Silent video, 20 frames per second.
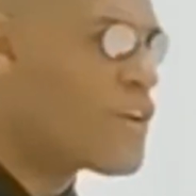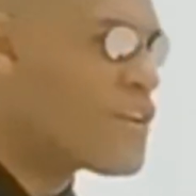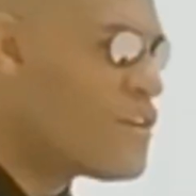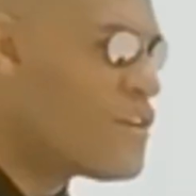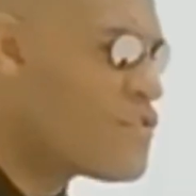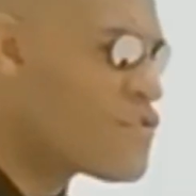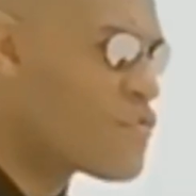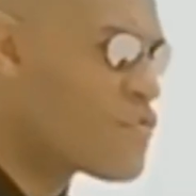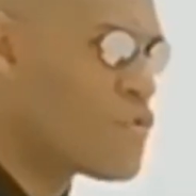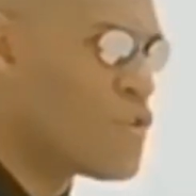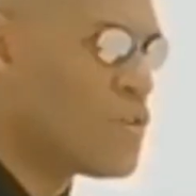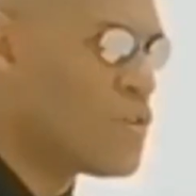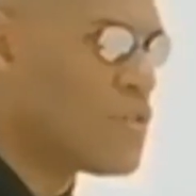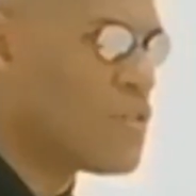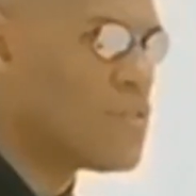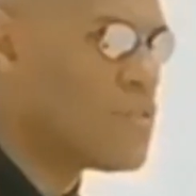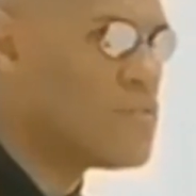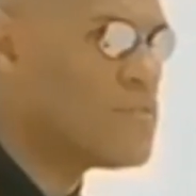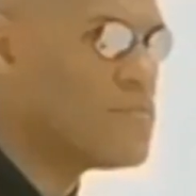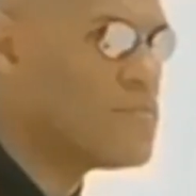What is
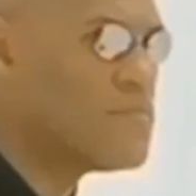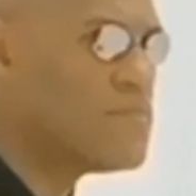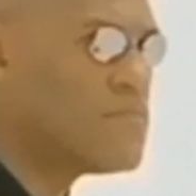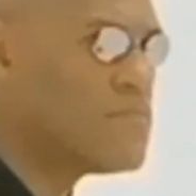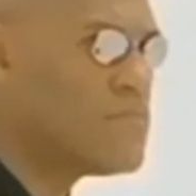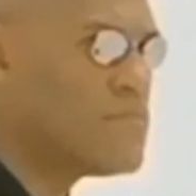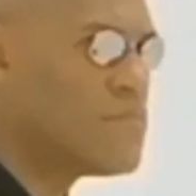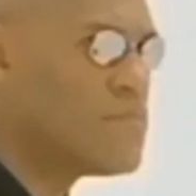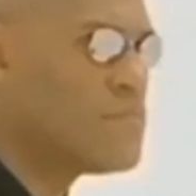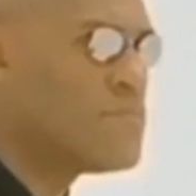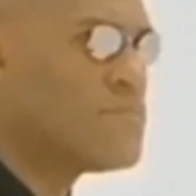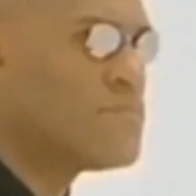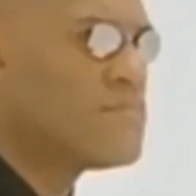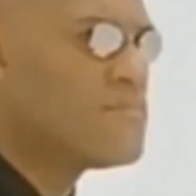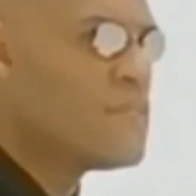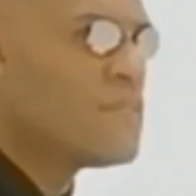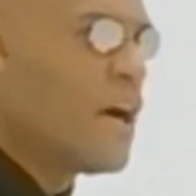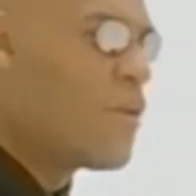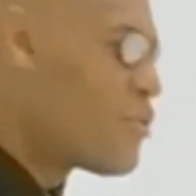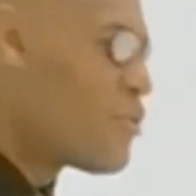real?
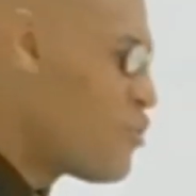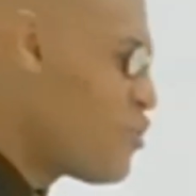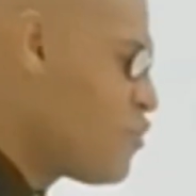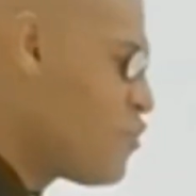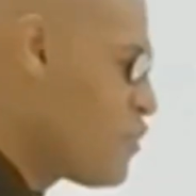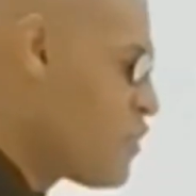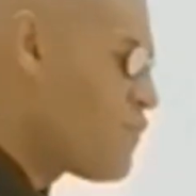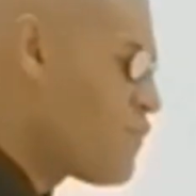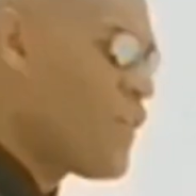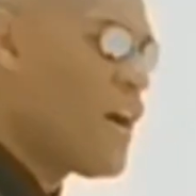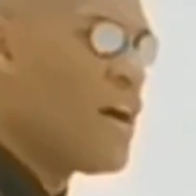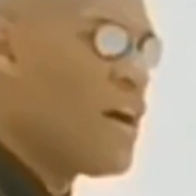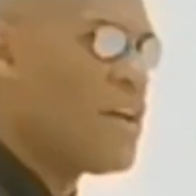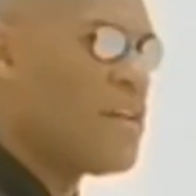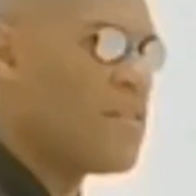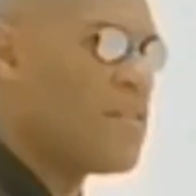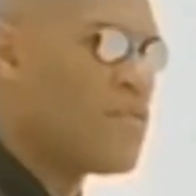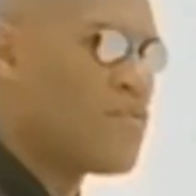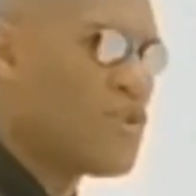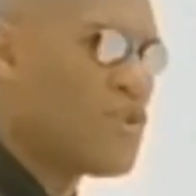How do you
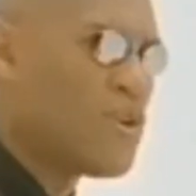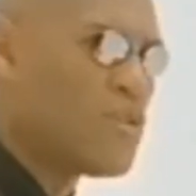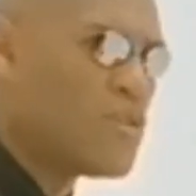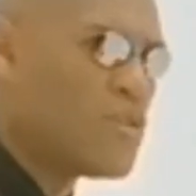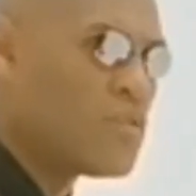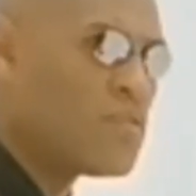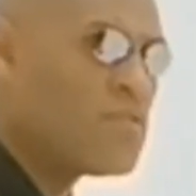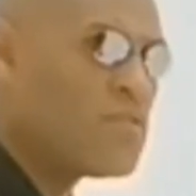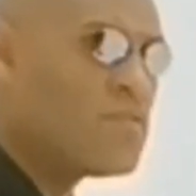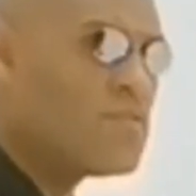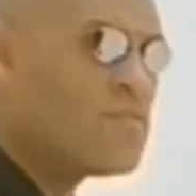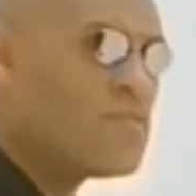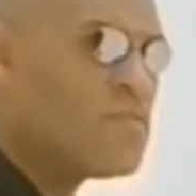define real?